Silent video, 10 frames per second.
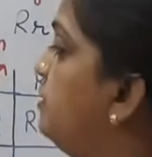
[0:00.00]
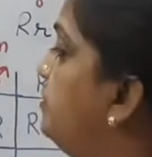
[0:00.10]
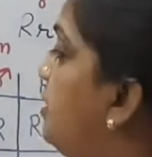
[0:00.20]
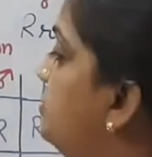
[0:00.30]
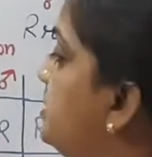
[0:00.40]

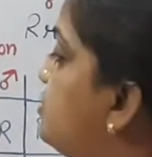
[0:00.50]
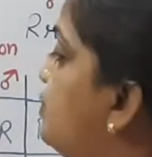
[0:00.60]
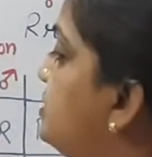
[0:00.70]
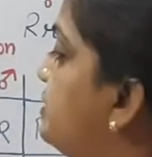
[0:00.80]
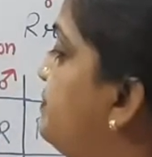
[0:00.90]
now this
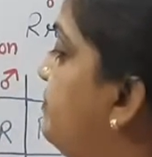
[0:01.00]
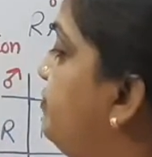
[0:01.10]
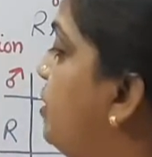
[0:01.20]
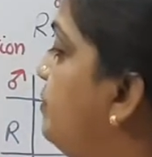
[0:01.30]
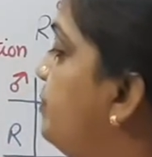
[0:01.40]
was
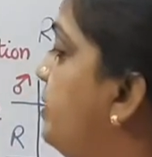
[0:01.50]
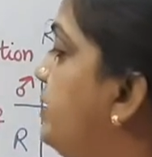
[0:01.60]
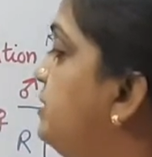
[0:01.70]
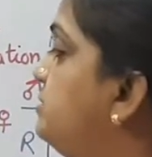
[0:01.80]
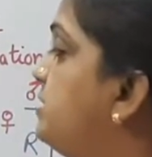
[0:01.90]
performed by
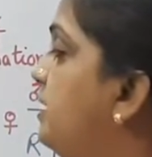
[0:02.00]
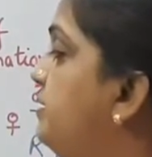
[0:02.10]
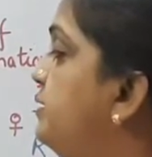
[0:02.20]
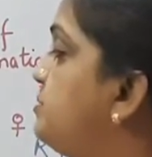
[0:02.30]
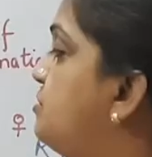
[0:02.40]
a
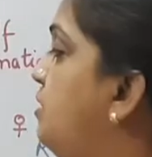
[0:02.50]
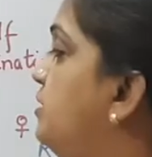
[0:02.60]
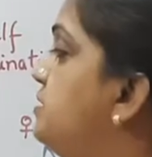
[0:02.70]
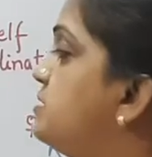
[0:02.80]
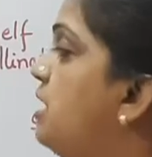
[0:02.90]
scientist called
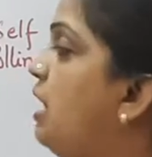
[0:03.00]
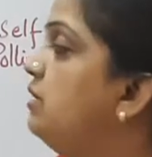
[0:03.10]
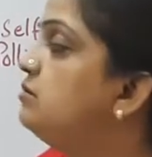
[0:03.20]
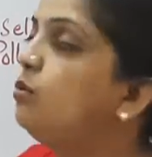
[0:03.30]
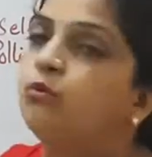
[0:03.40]
as
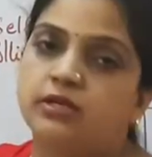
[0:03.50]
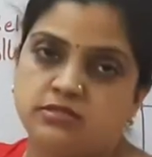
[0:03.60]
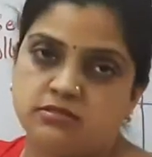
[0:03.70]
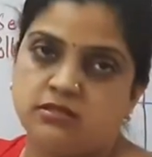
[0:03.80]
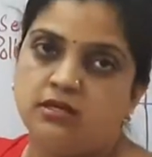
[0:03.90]
Carl
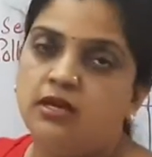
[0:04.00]
Correns,